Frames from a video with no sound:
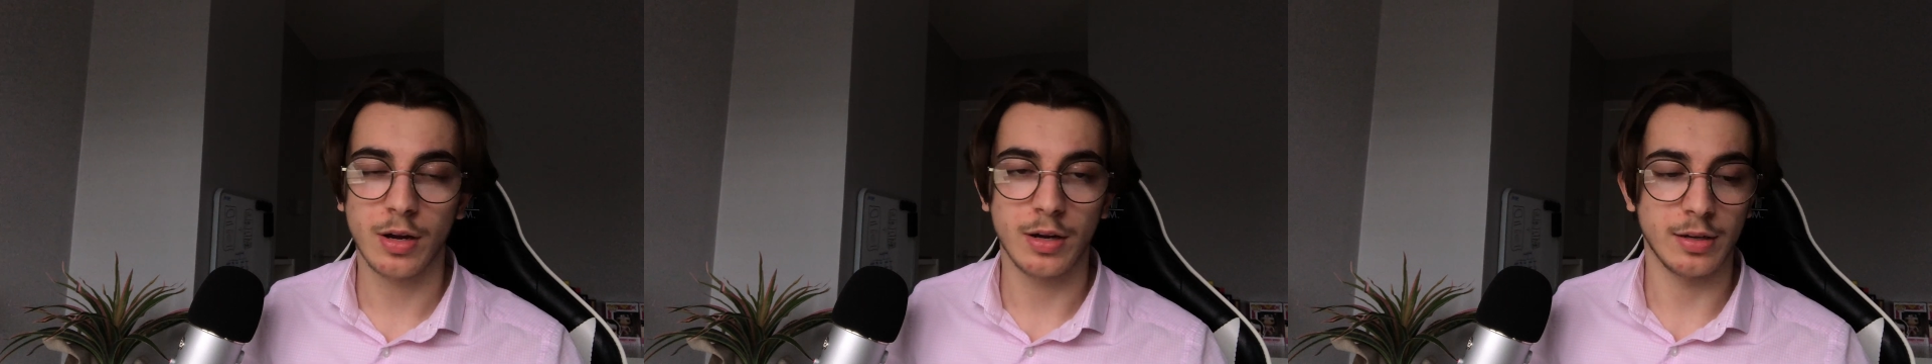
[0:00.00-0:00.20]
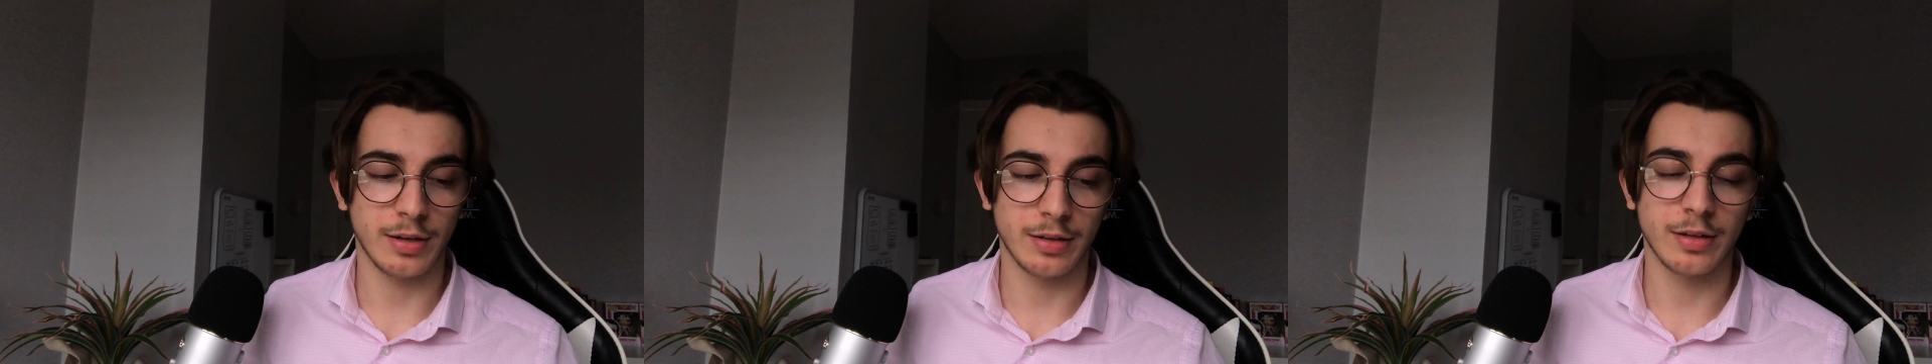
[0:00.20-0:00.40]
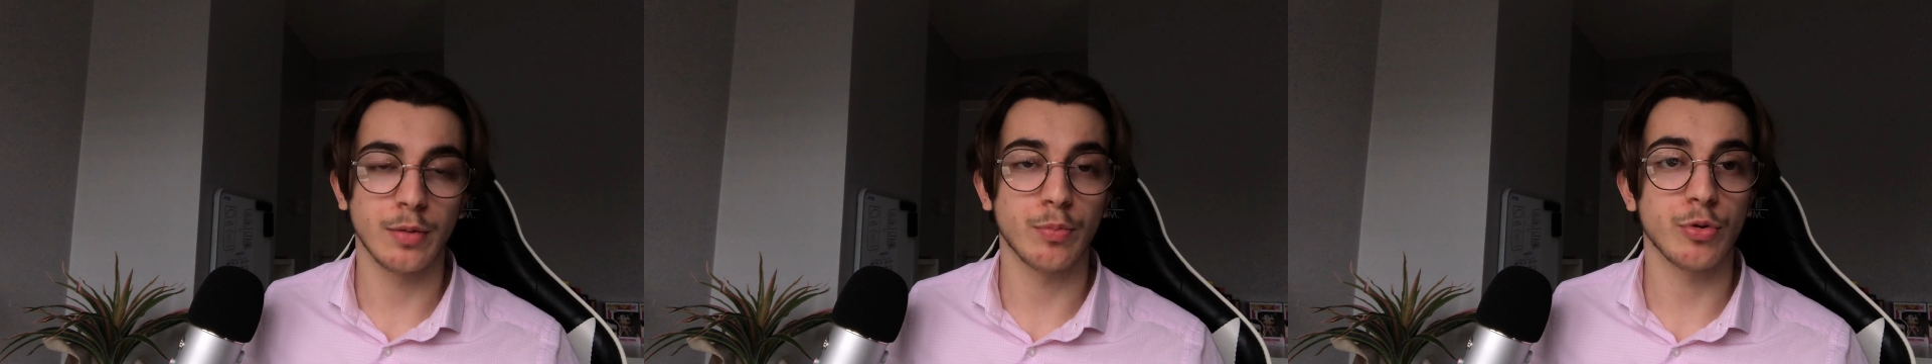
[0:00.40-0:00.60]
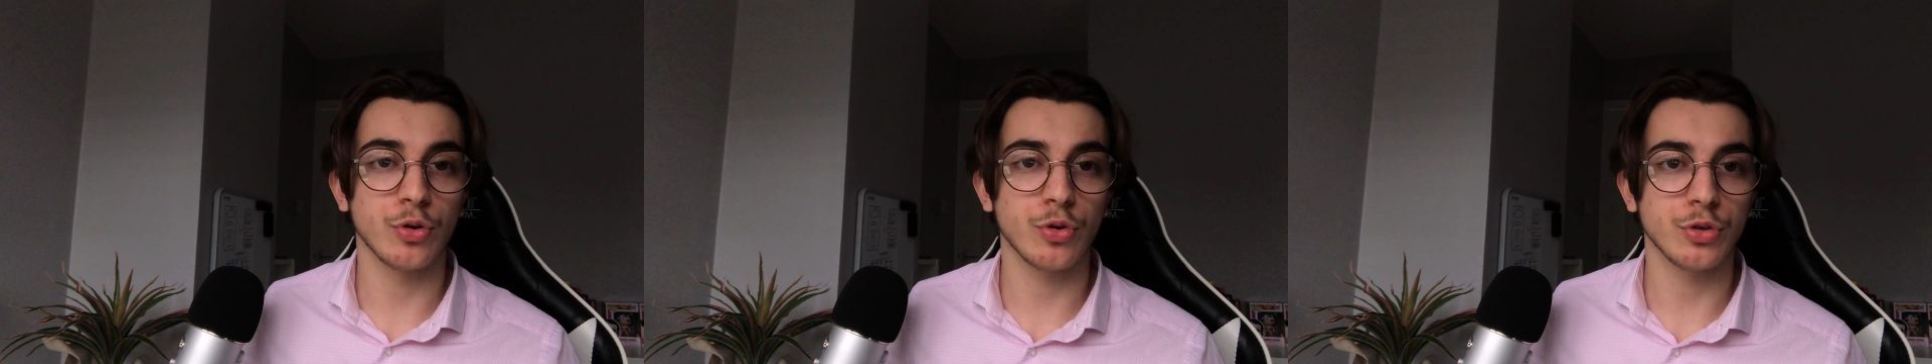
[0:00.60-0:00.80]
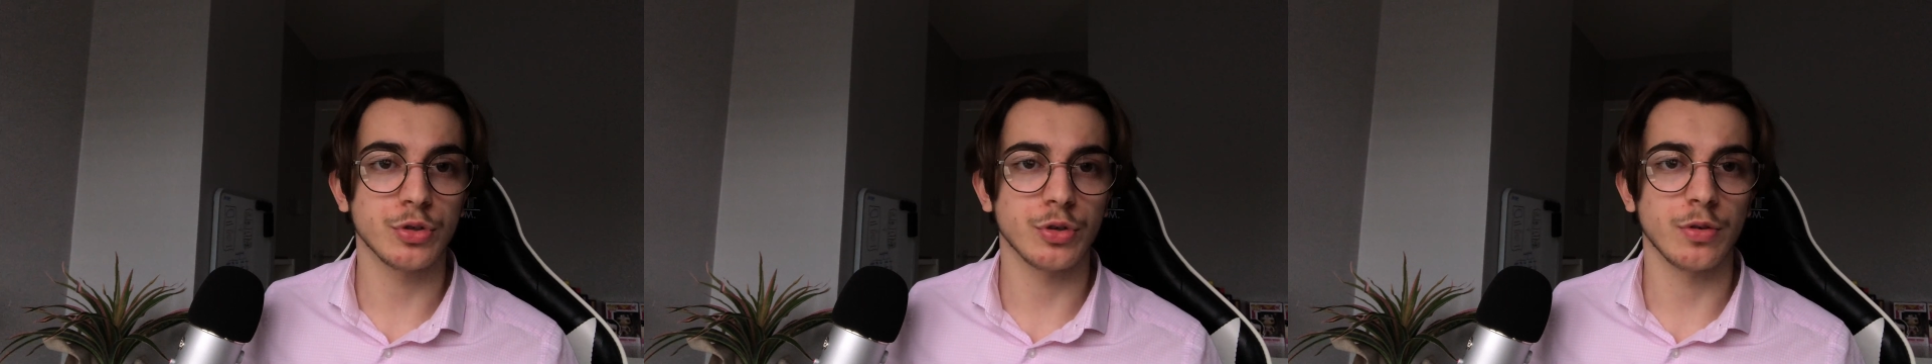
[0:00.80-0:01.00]
They see the
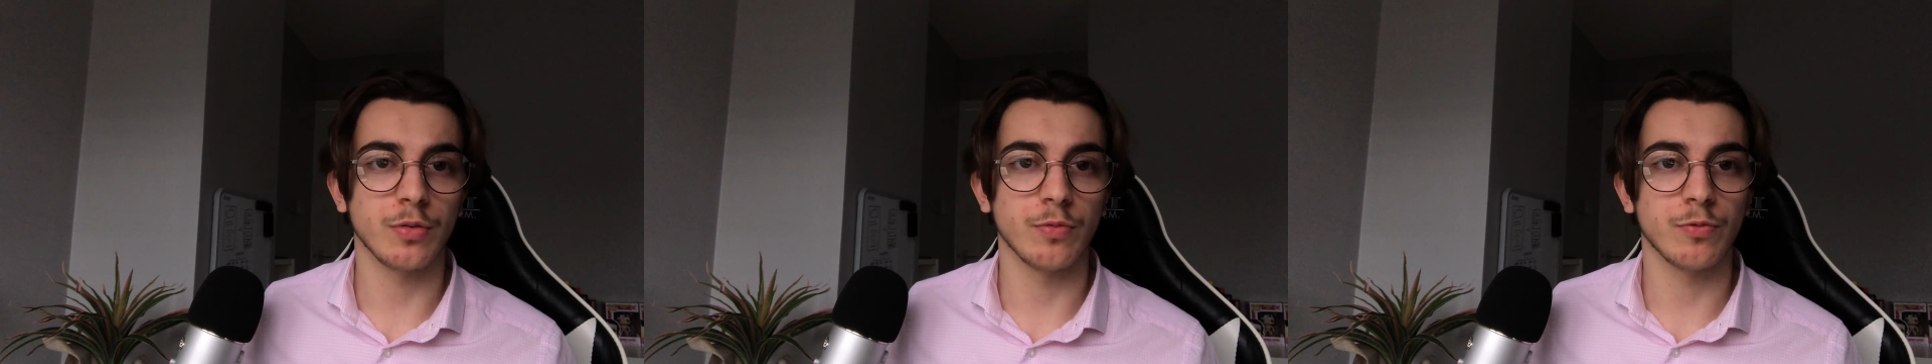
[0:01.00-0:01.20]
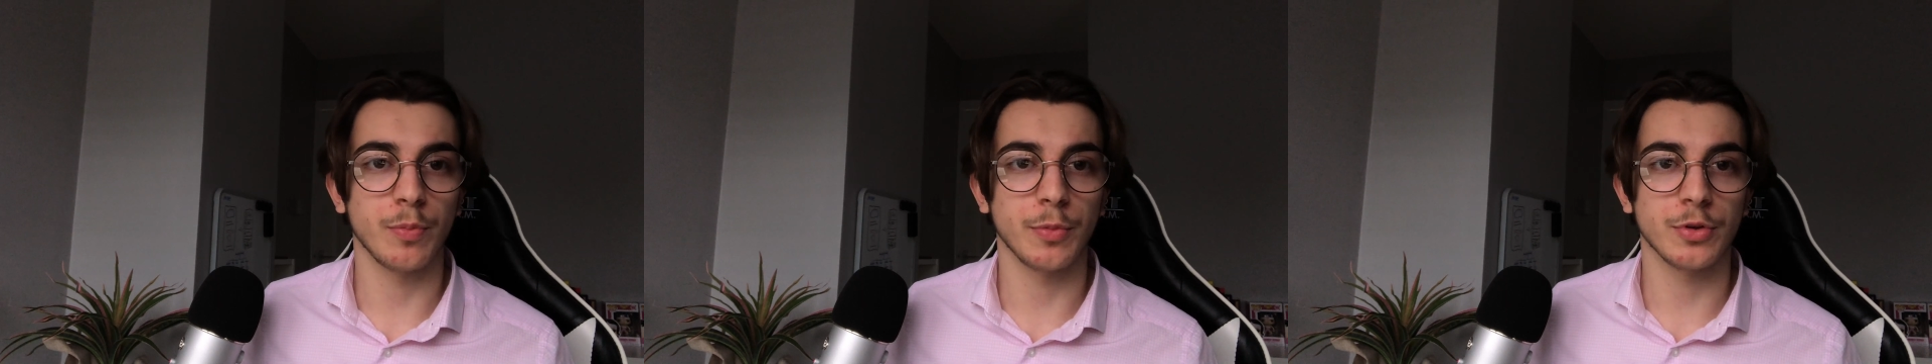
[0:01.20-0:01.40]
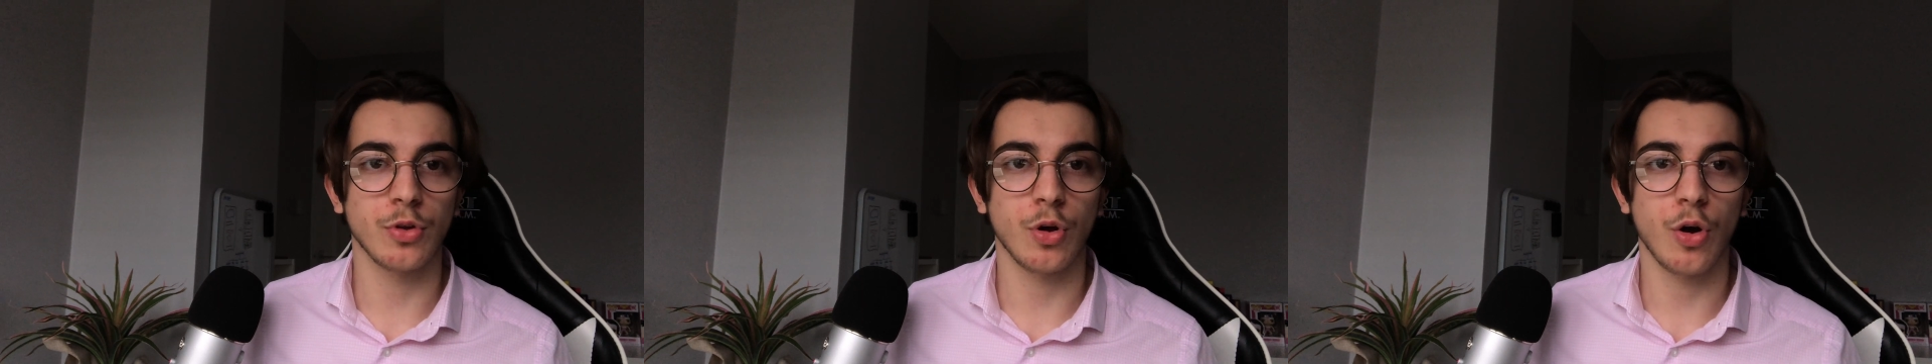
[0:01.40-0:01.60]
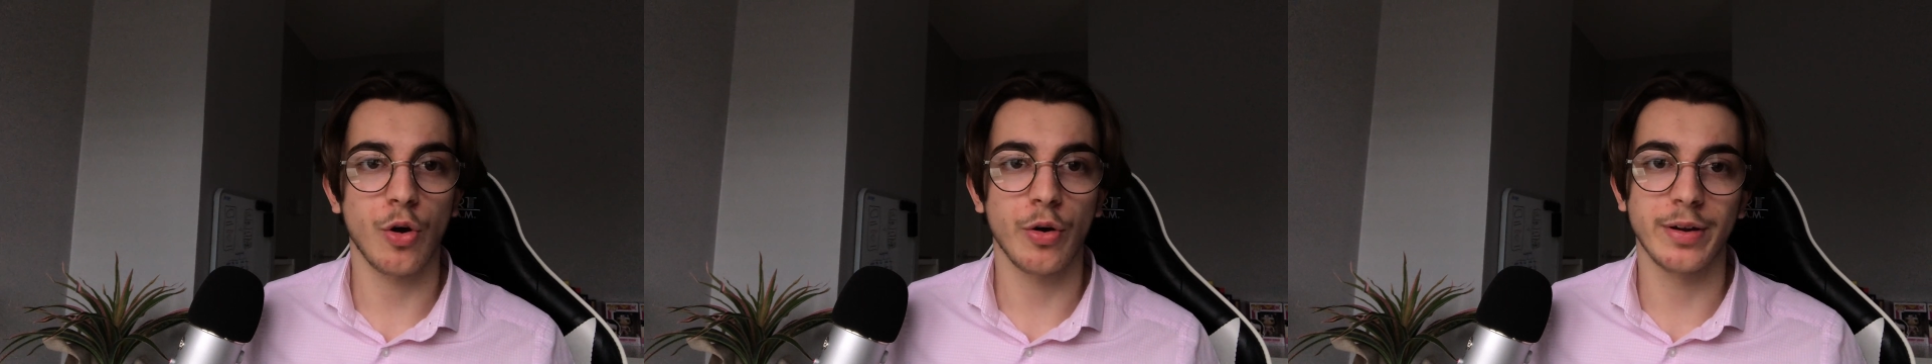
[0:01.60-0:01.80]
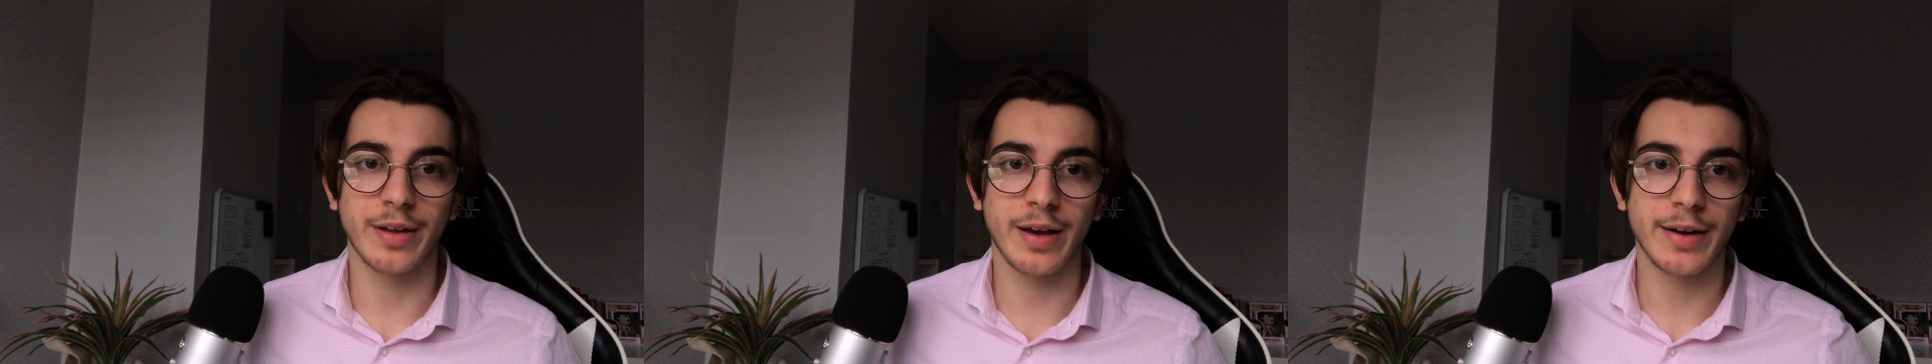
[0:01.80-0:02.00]
production from the
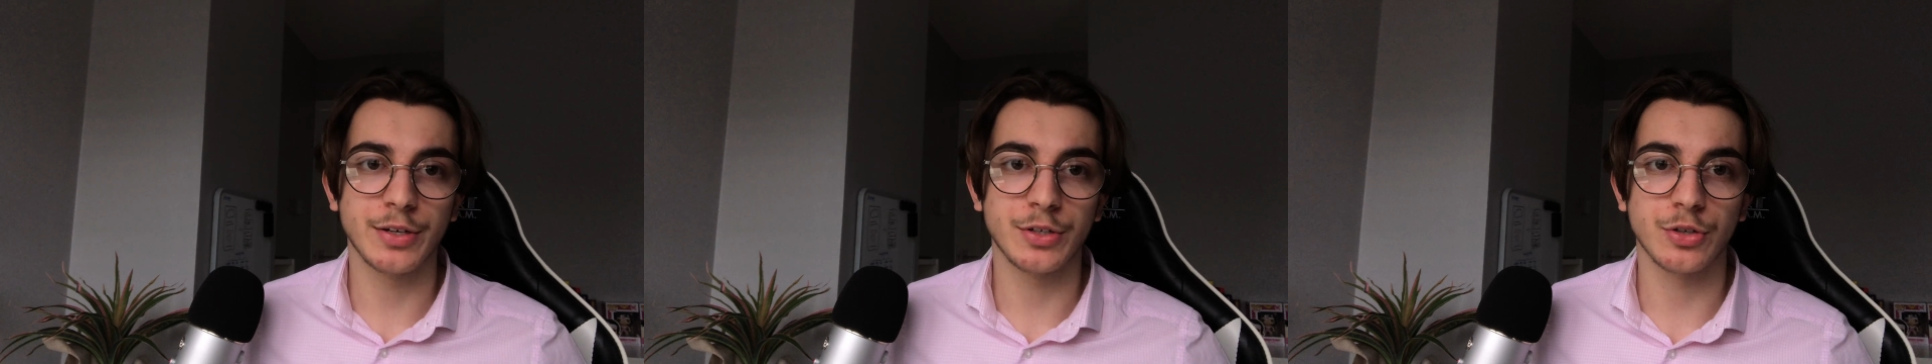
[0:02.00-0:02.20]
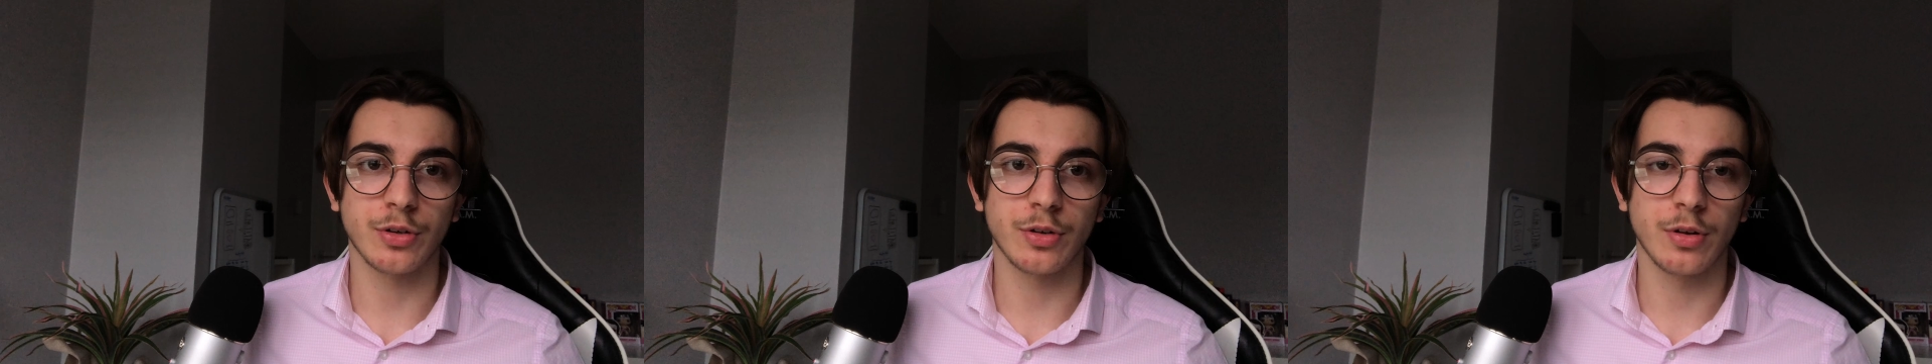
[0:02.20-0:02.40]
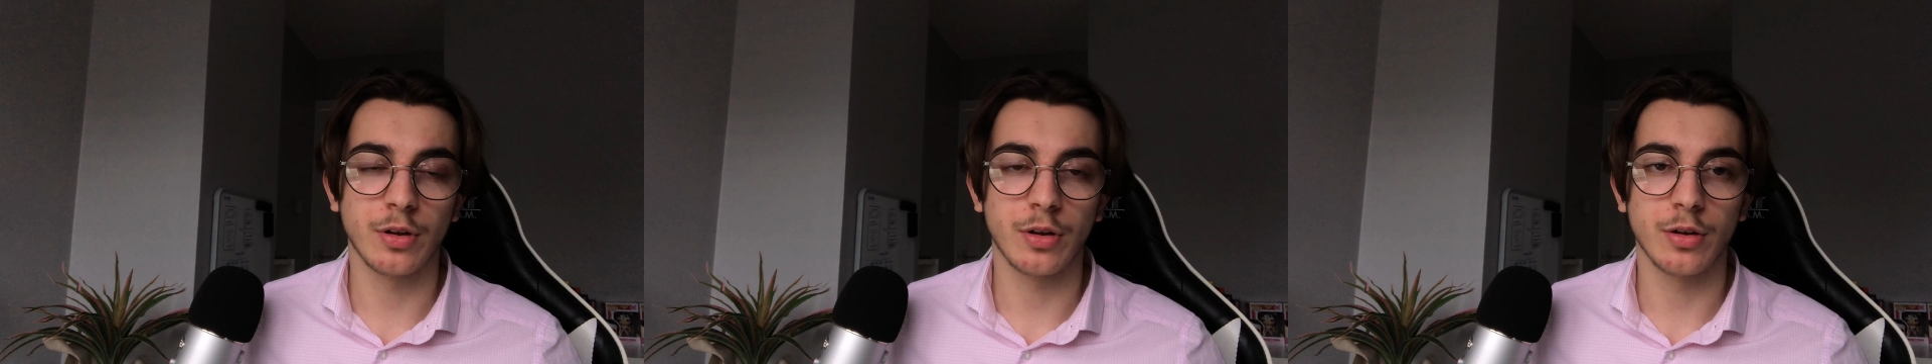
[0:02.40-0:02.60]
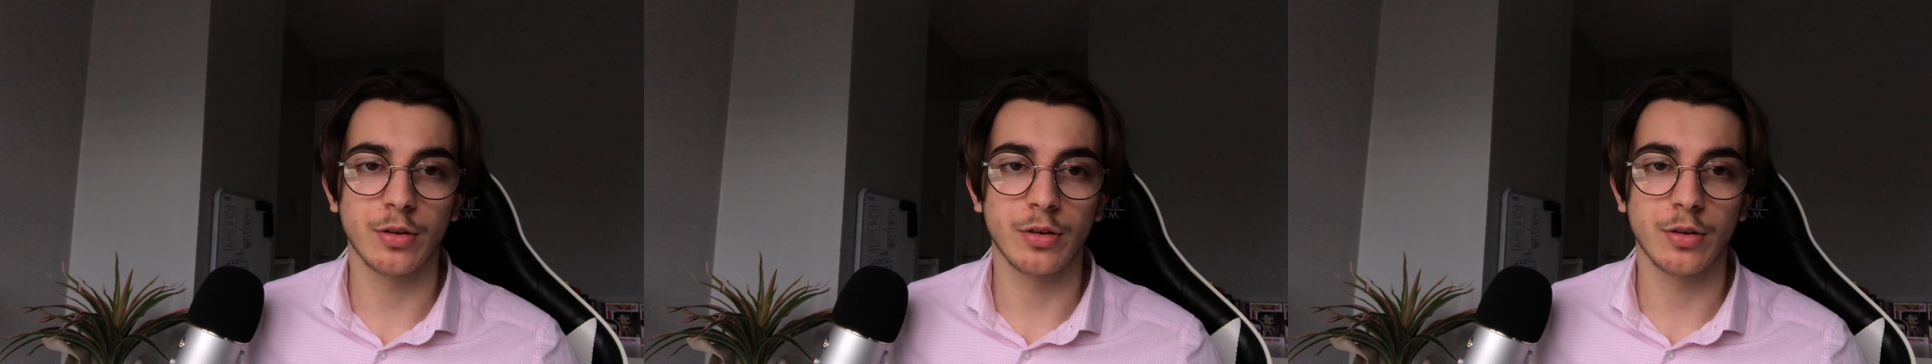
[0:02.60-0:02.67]
start ideation